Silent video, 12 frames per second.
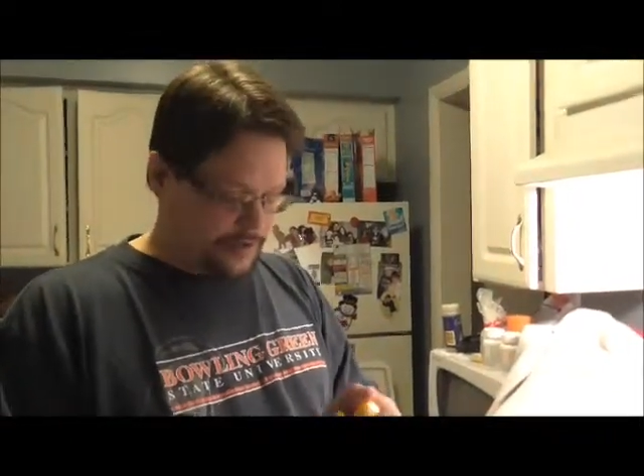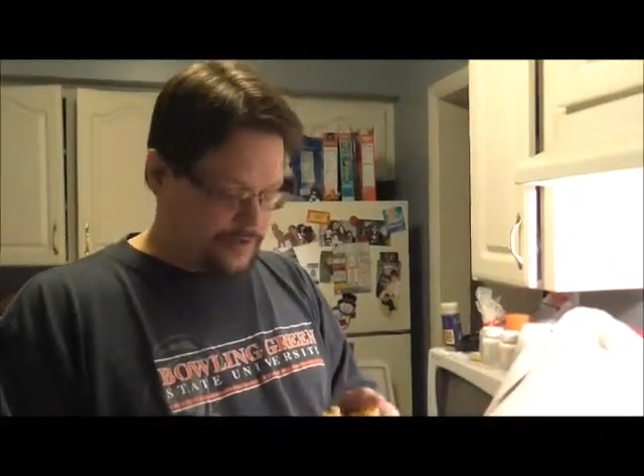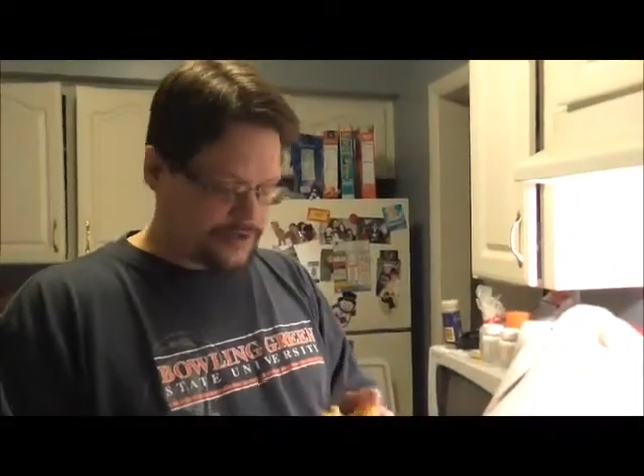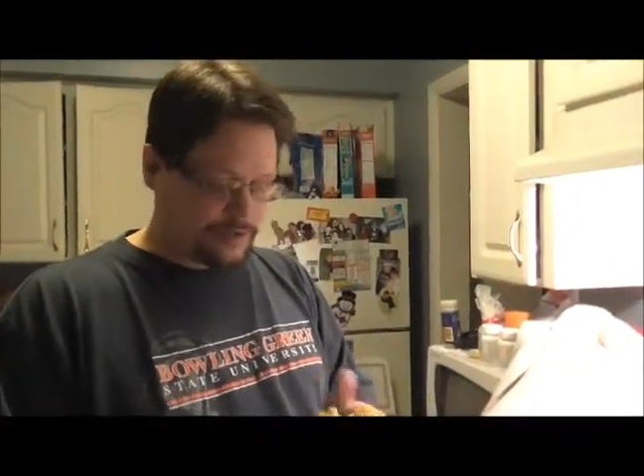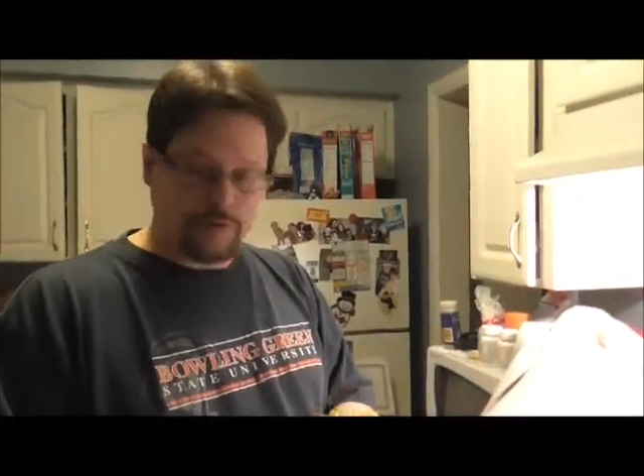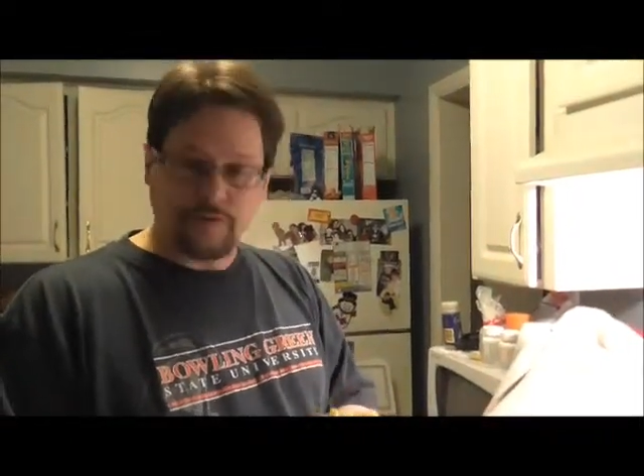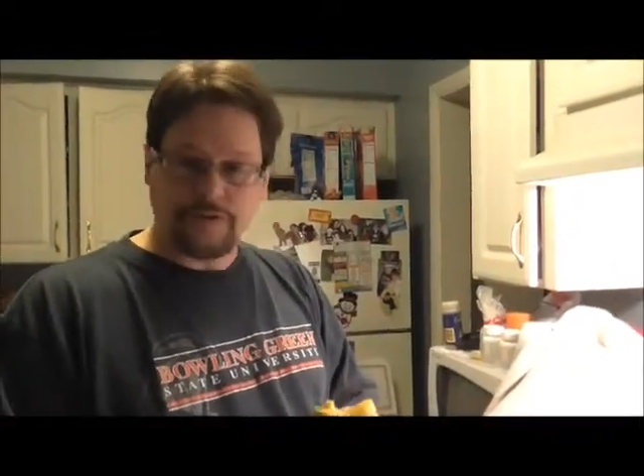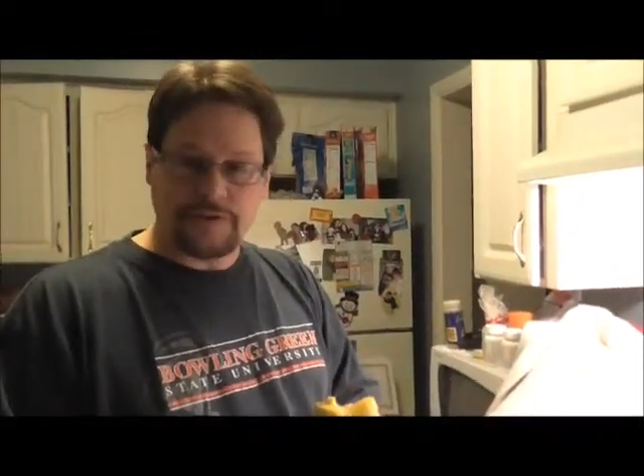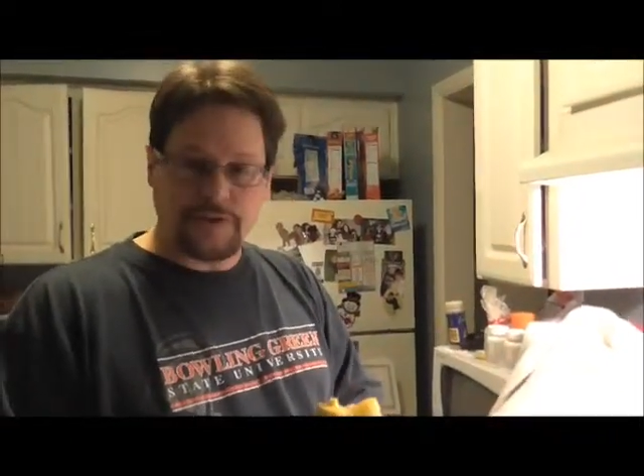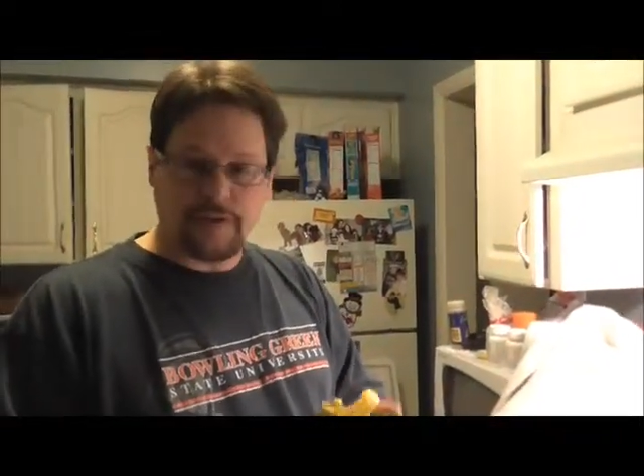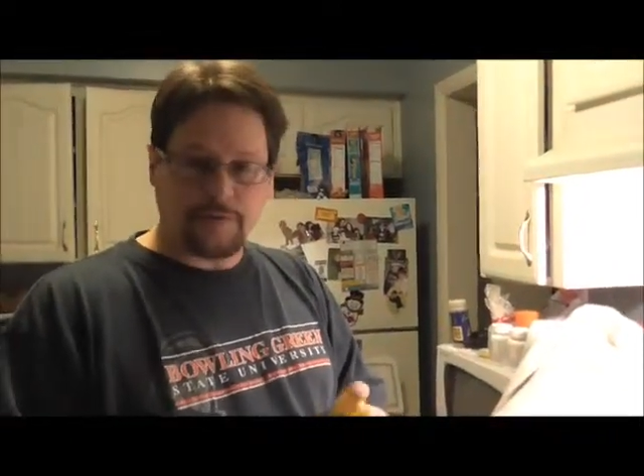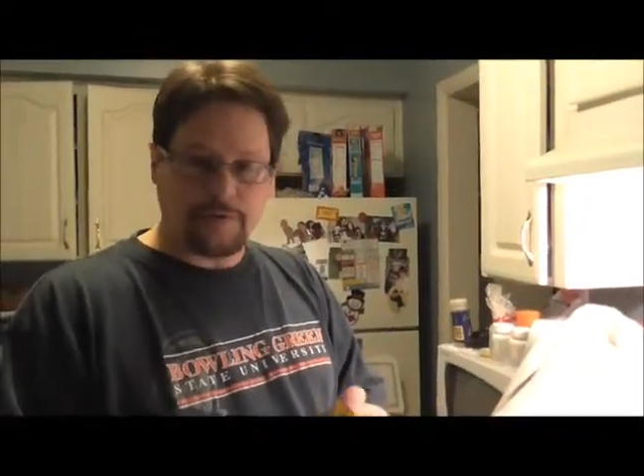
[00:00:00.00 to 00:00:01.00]
just to
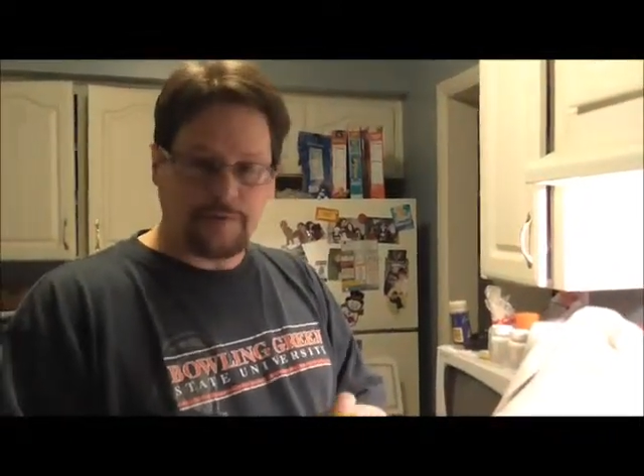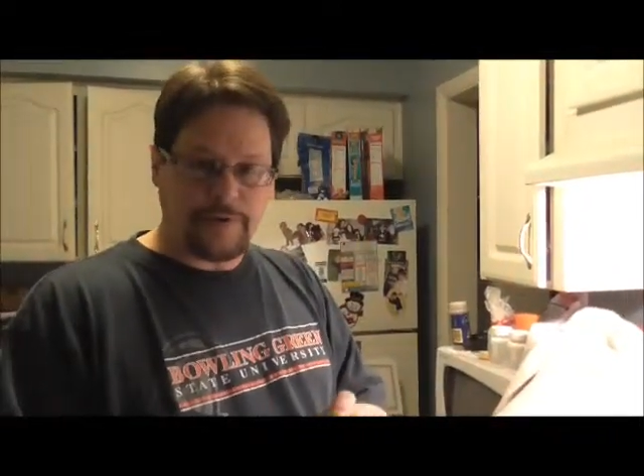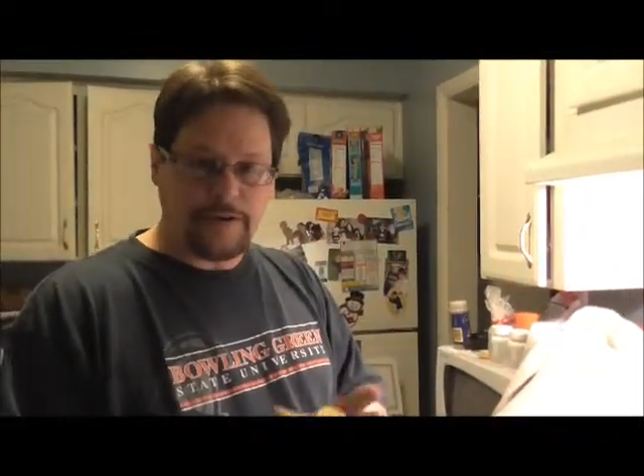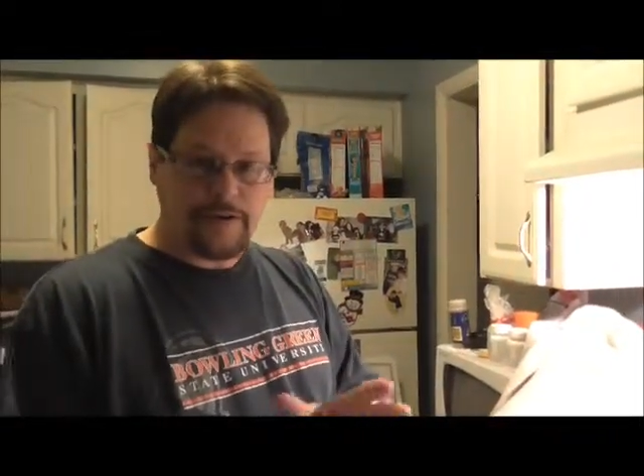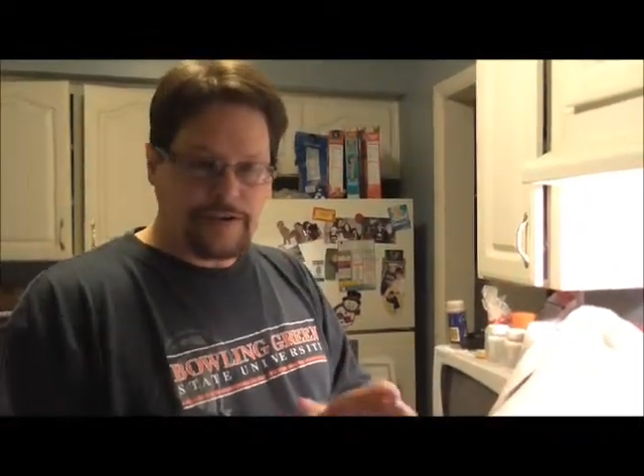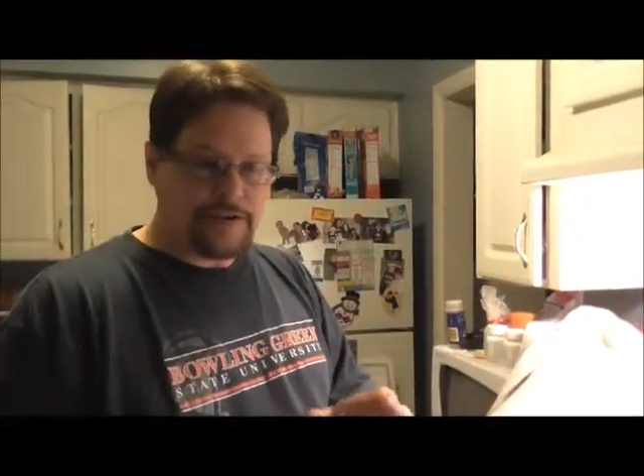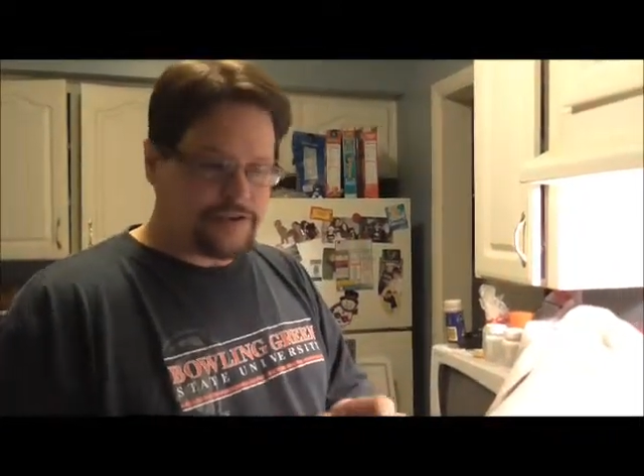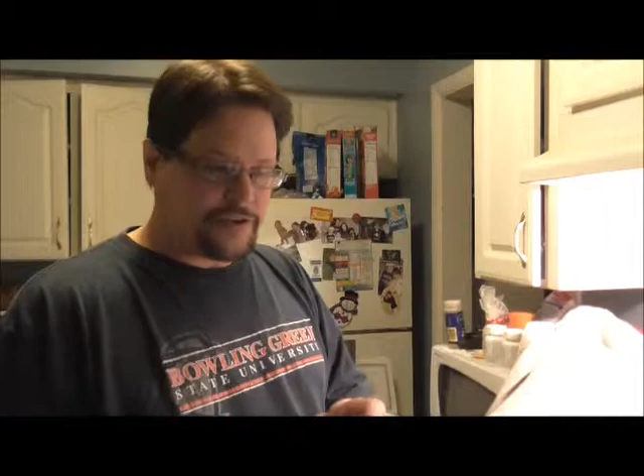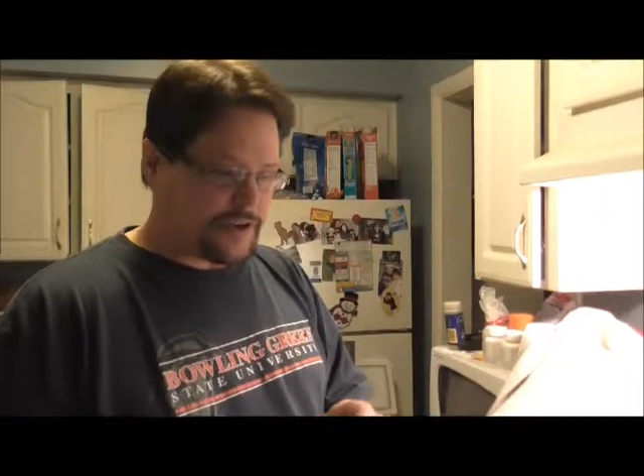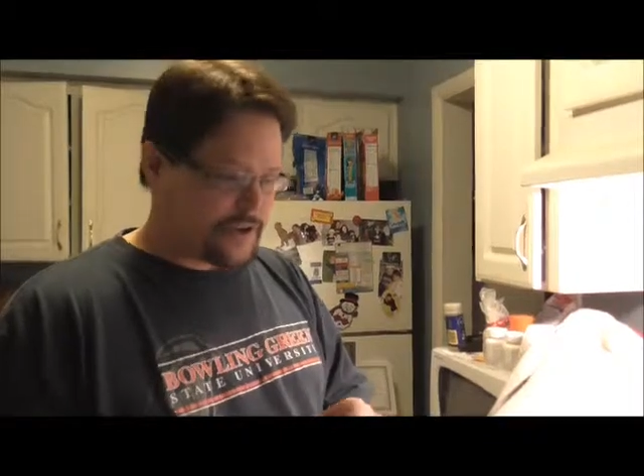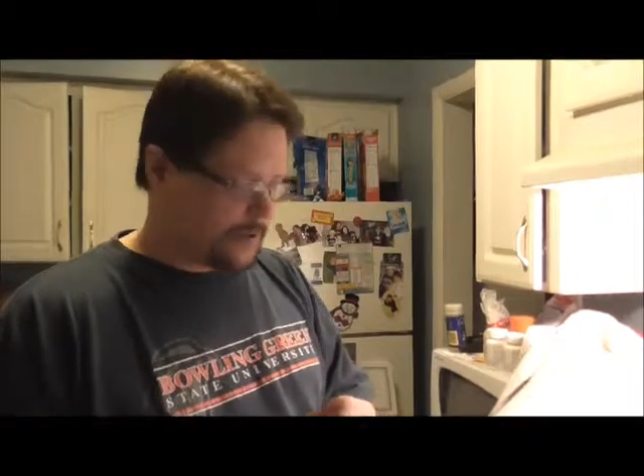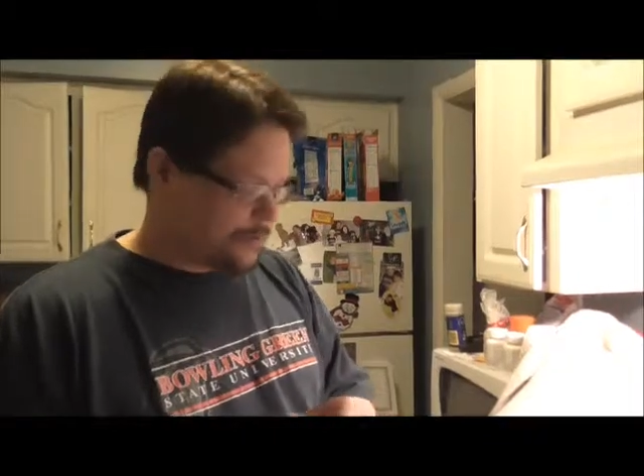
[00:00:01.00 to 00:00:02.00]
loosen it up a little bit,
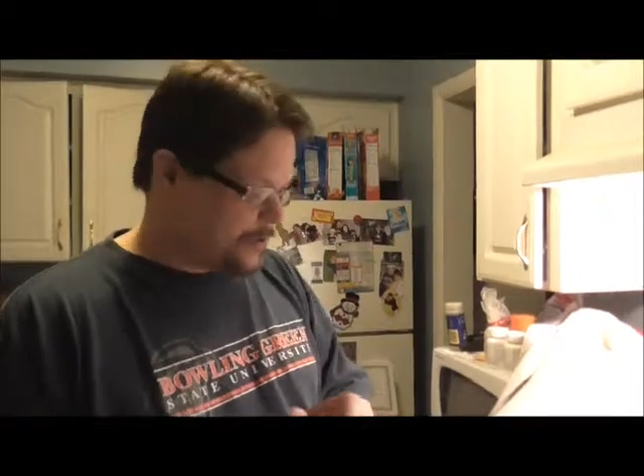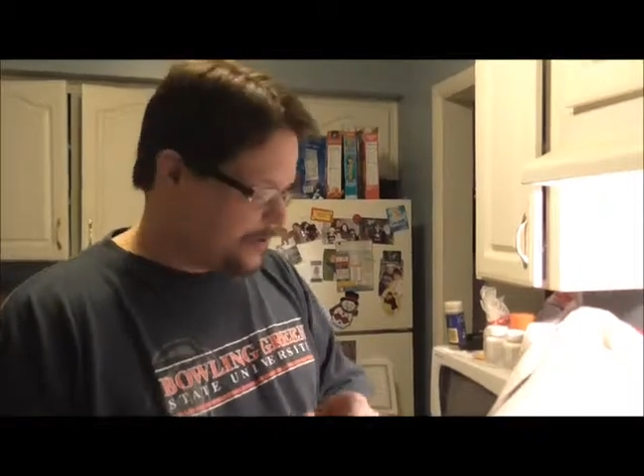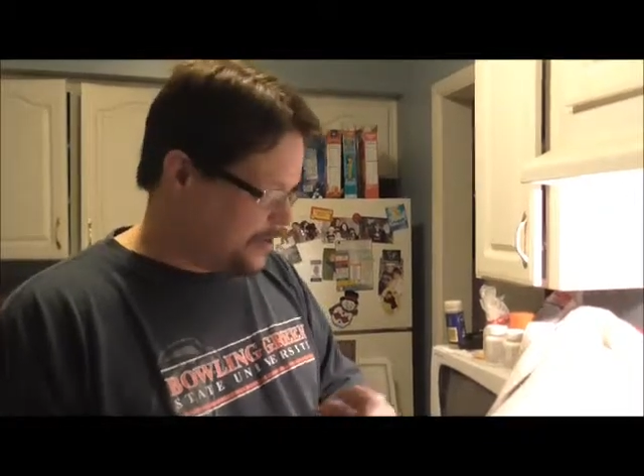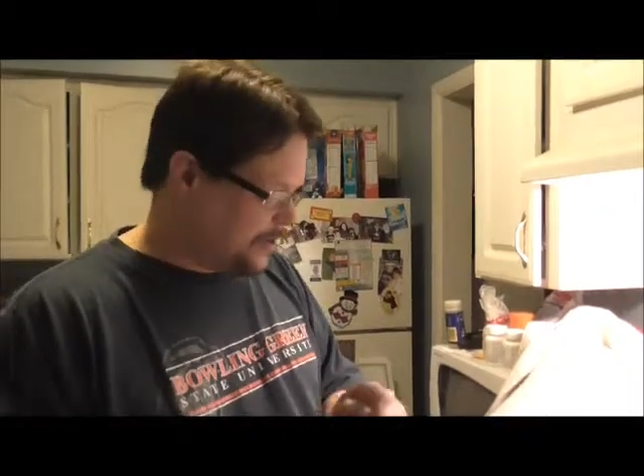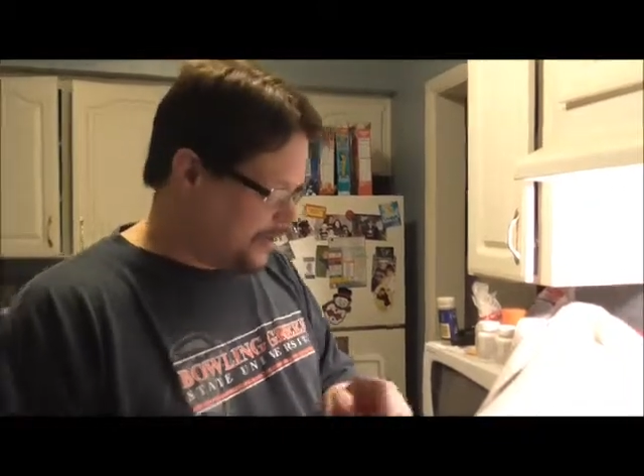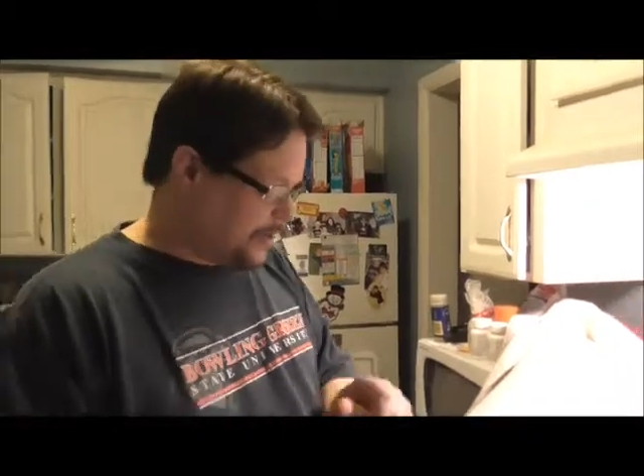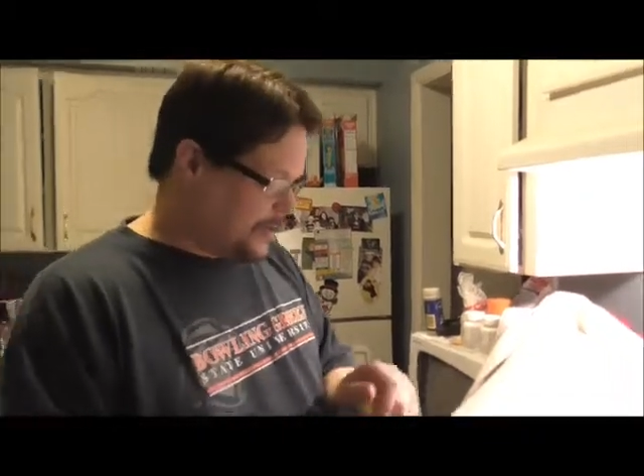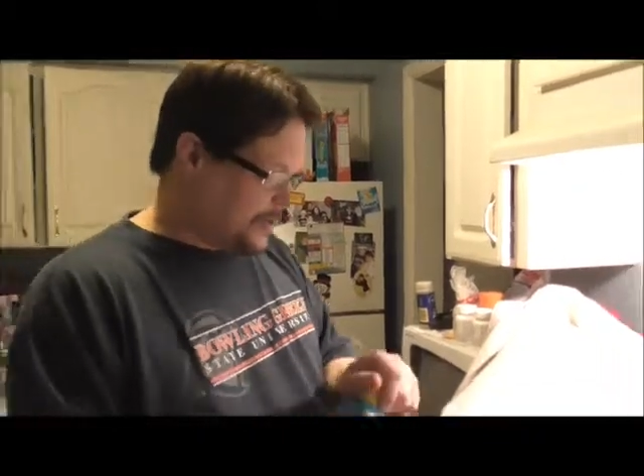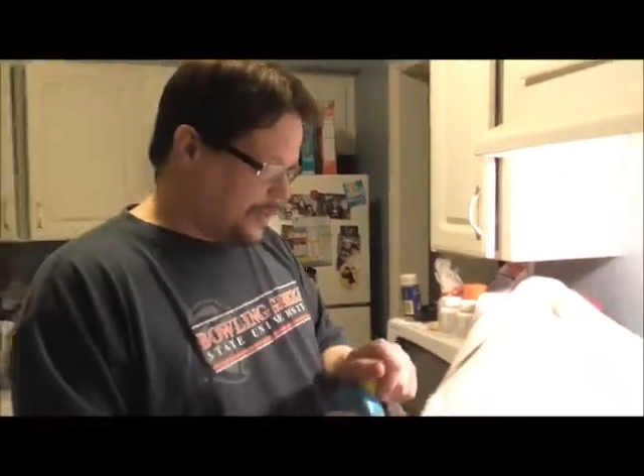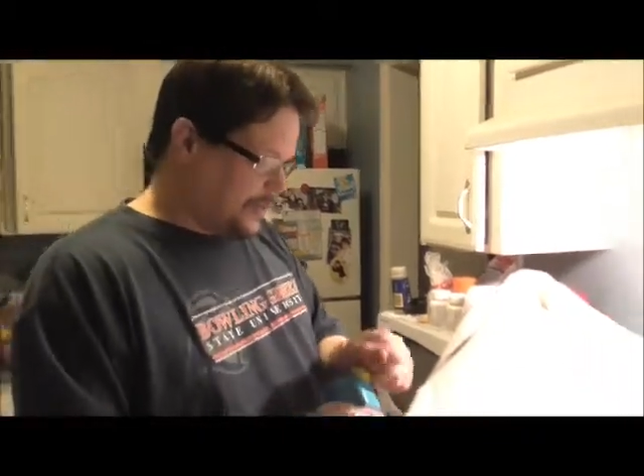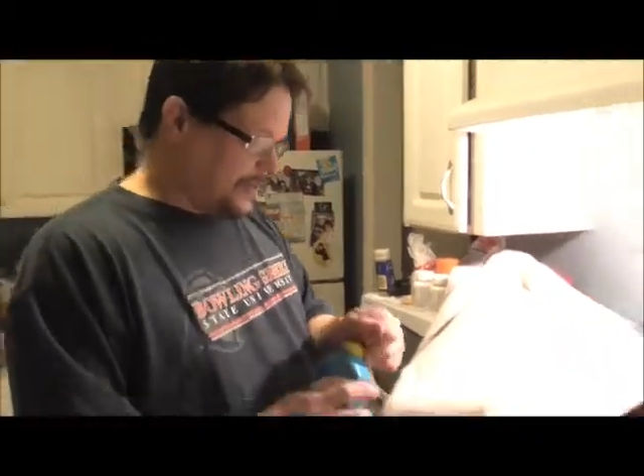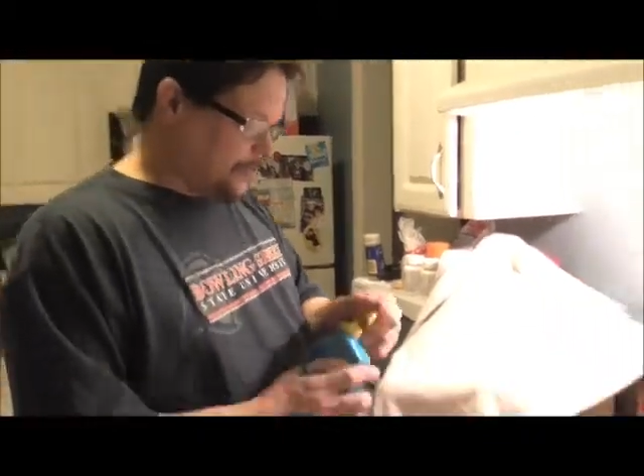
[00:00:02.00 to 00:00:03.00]
shake it up good, and